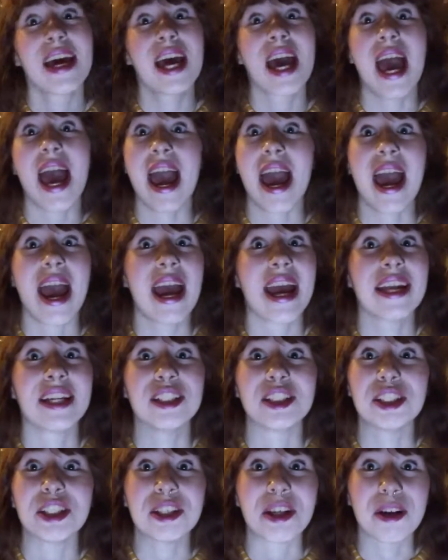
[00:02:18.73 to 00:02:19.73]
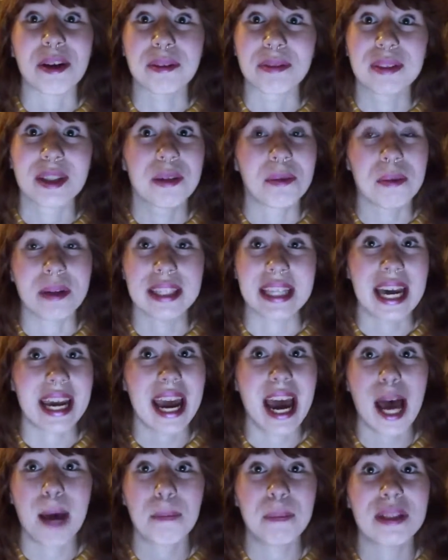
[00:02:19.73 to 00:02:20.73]
And when that
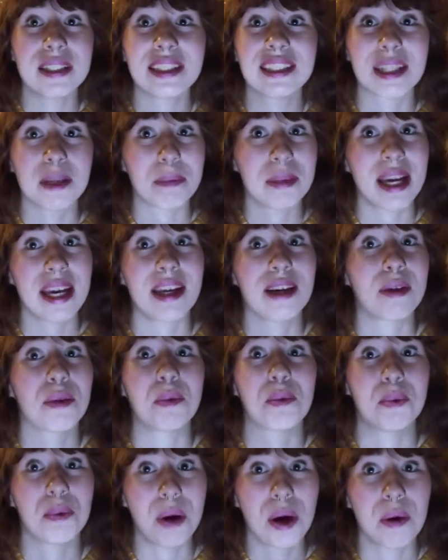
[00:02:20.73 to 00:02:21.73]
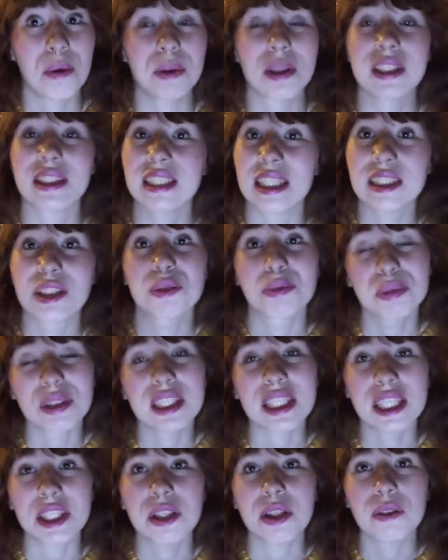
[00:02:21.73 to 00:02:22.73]
happens, I'm like, whoa, because that's a
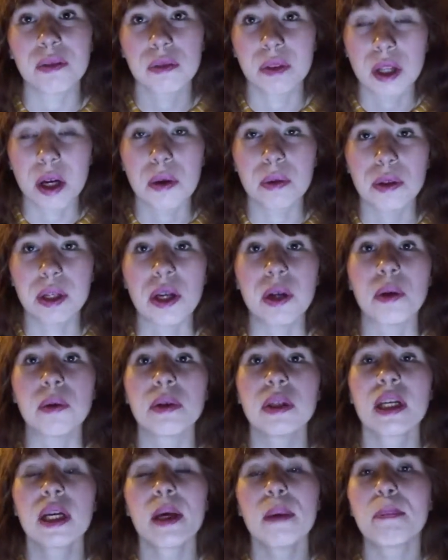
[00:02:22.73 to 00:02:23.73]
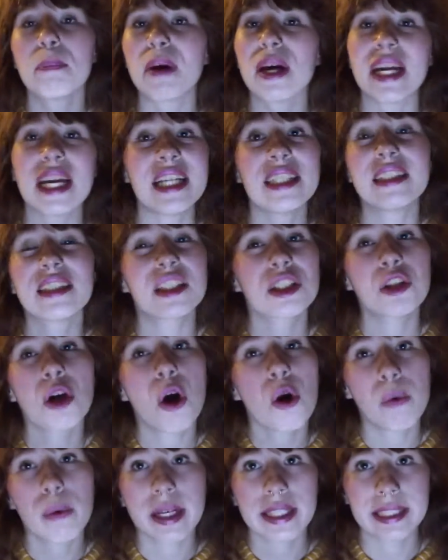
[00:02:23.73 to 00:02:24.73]
really low note. But it doesn't
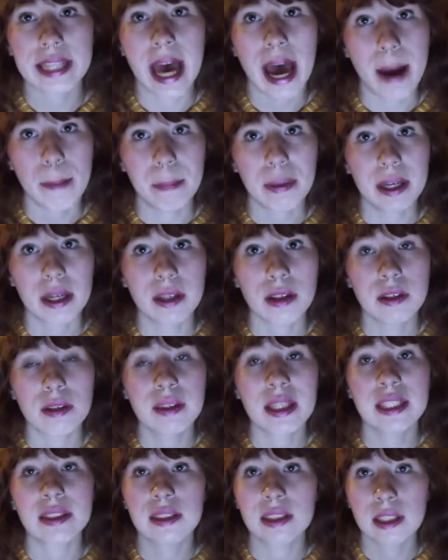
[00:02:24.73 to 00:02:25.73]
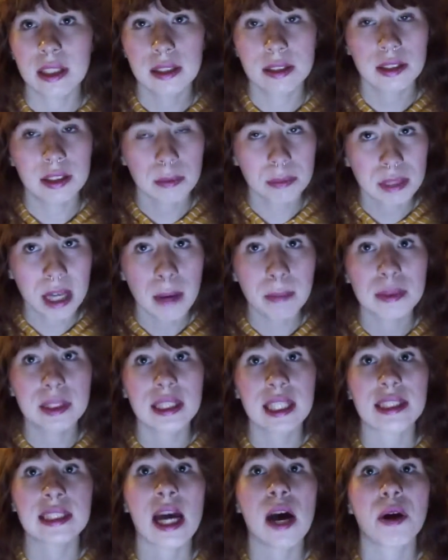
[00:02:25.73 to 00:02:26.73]
always happen. Sometimes
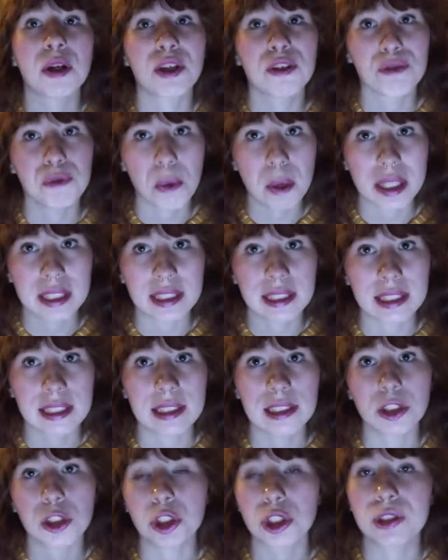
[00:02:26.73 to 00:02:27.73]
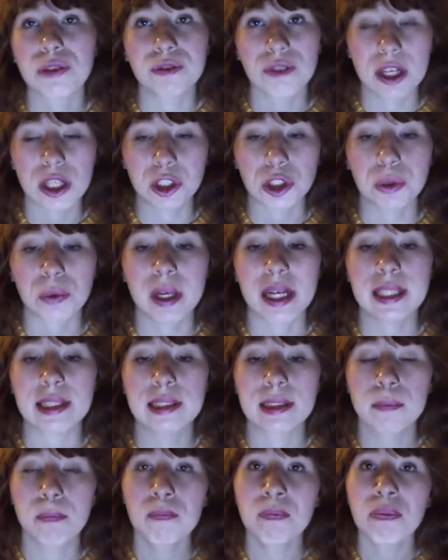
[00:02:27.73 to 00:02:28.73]
that's how your voice is. It just fluctuates.